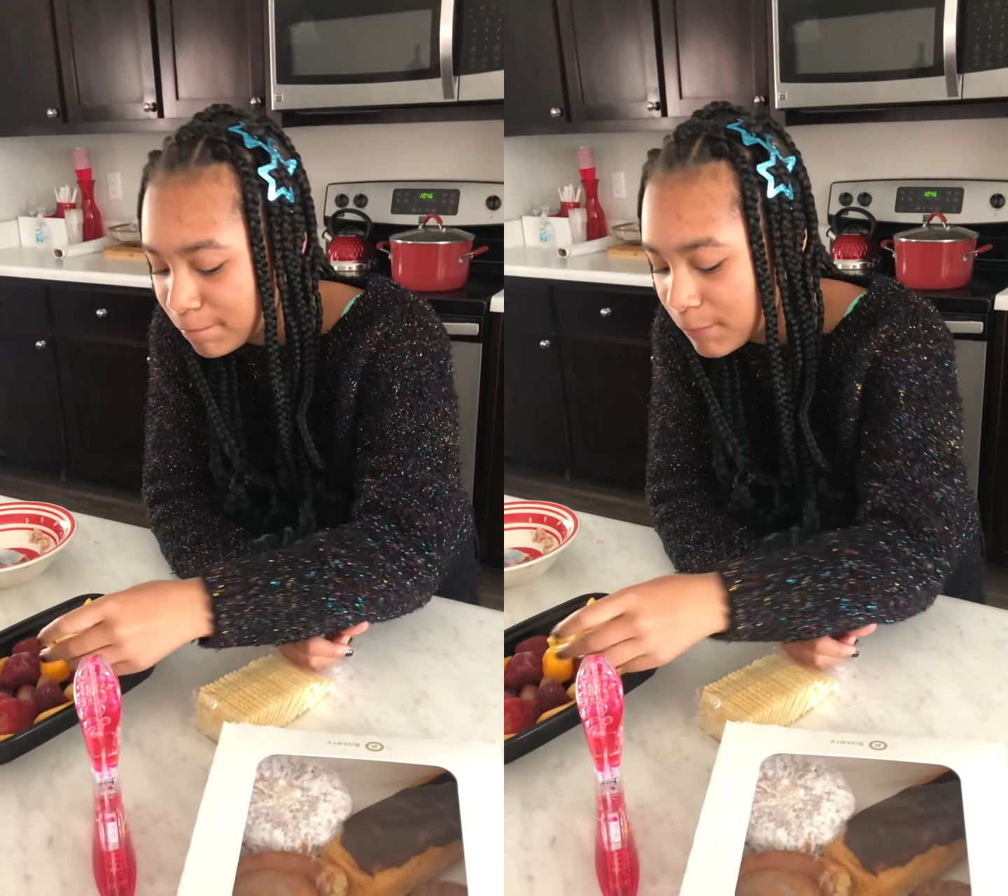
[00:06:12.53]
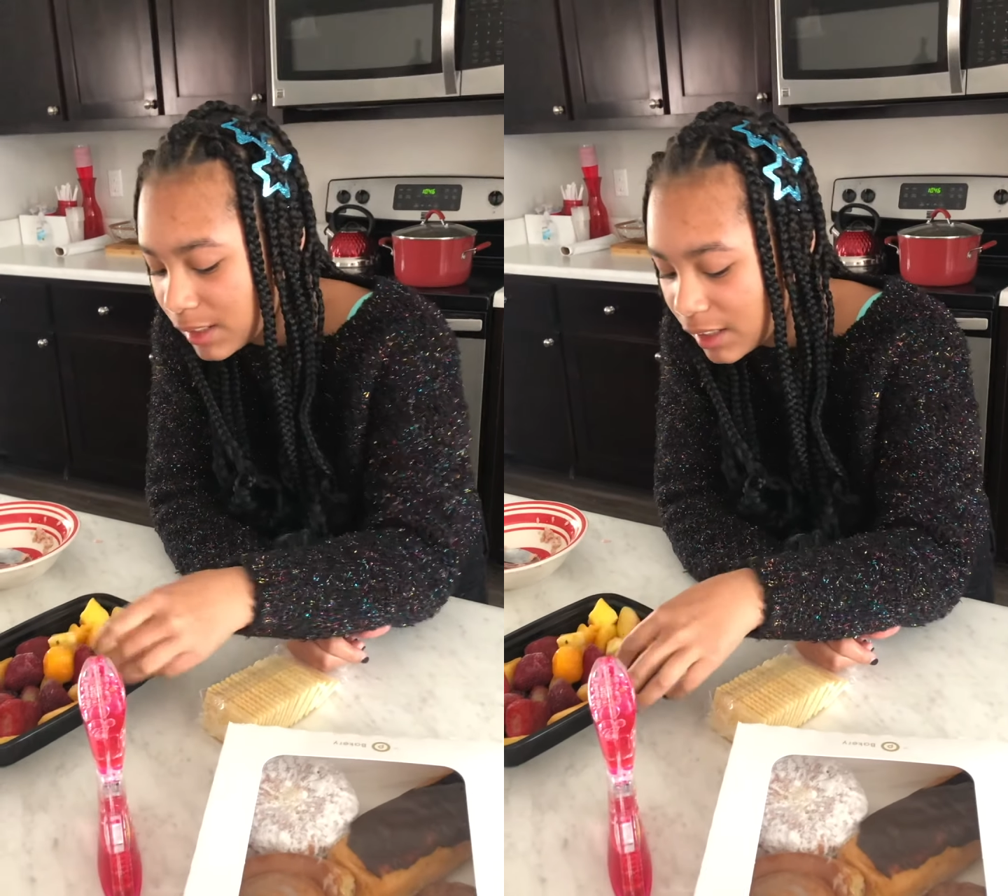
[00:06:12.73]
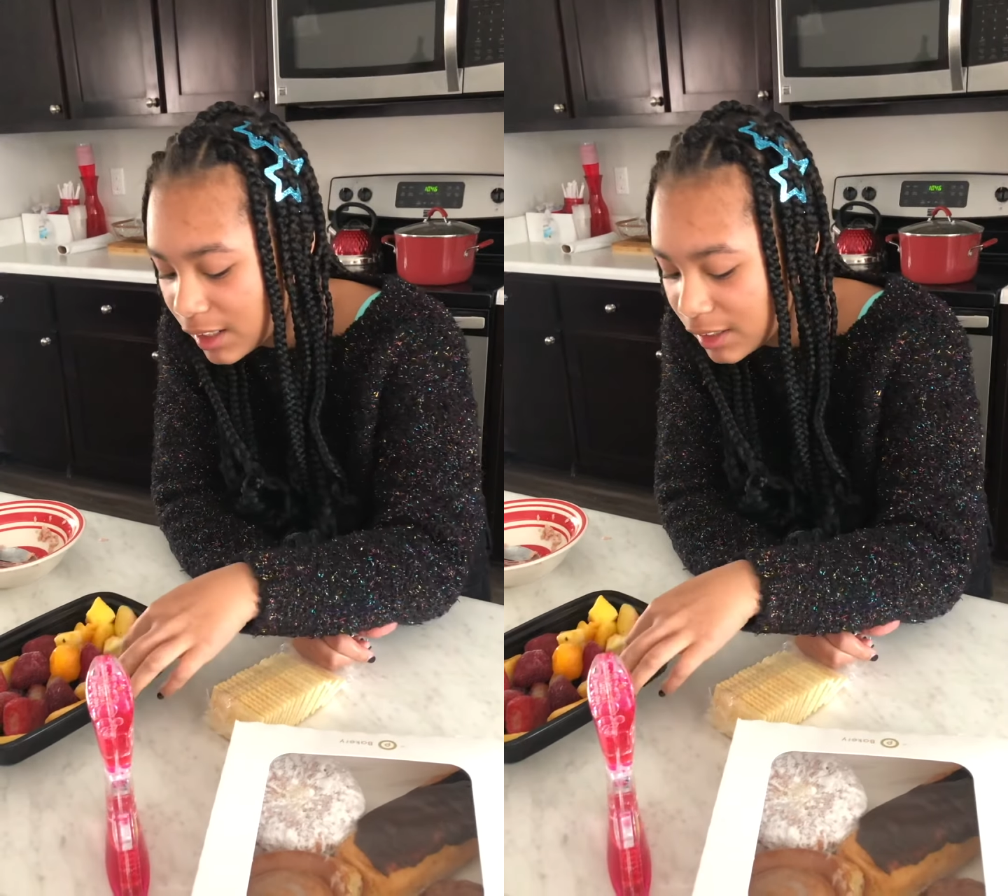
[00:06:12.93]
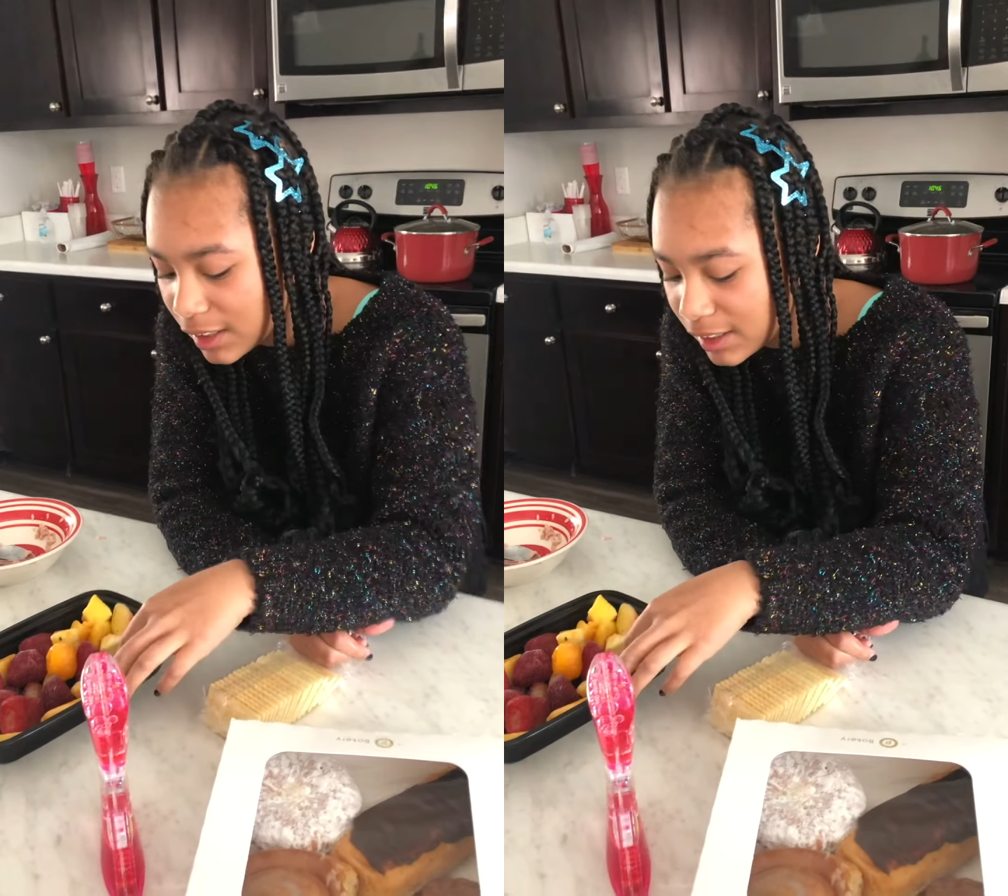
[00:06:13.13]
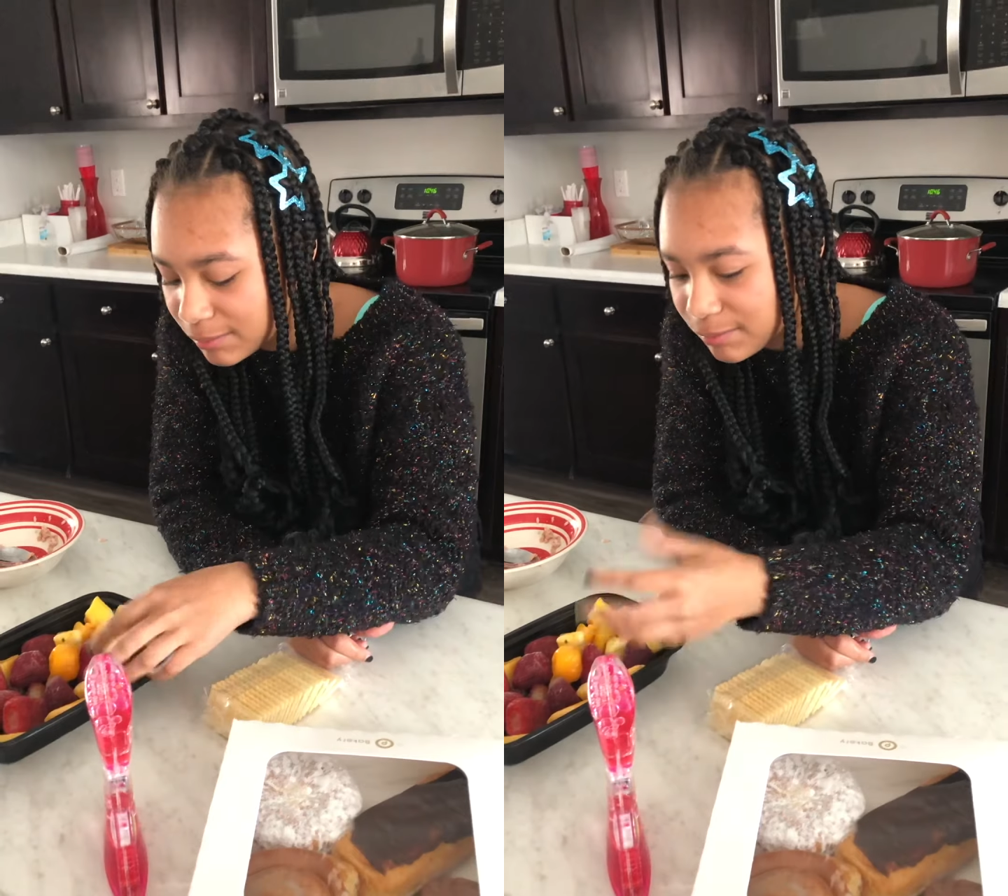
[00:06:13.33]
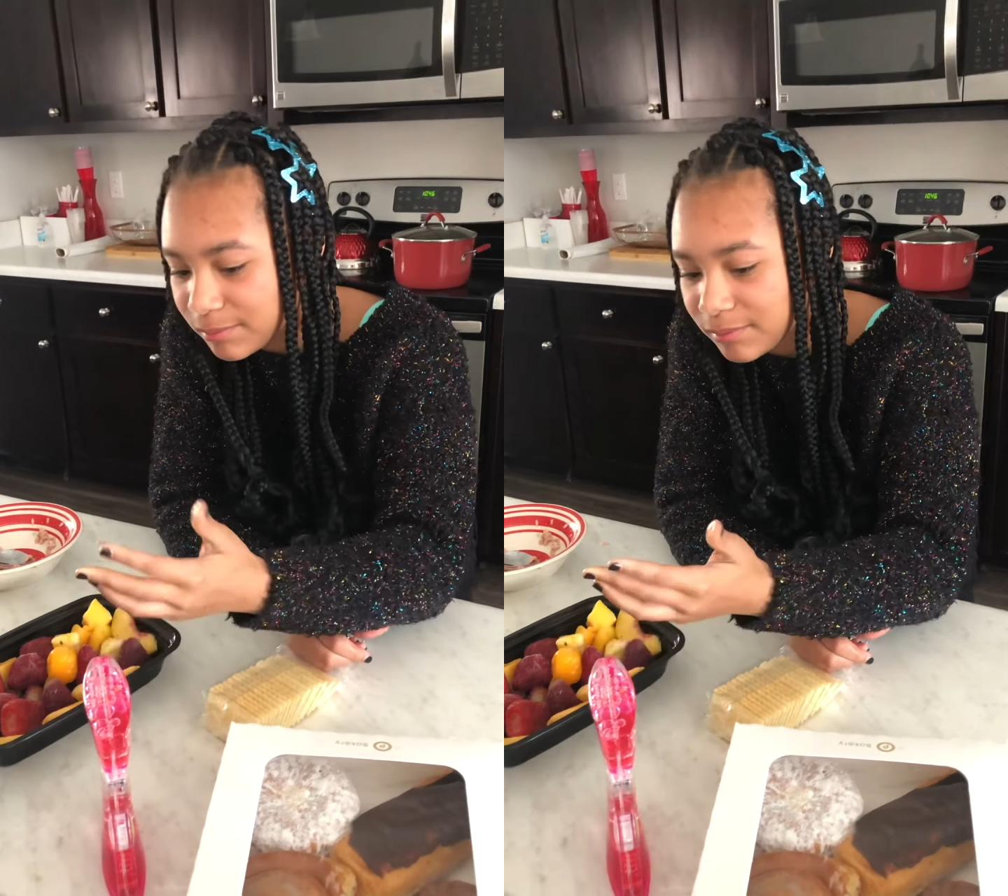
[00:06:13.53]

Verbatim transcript: We need a uh, thousand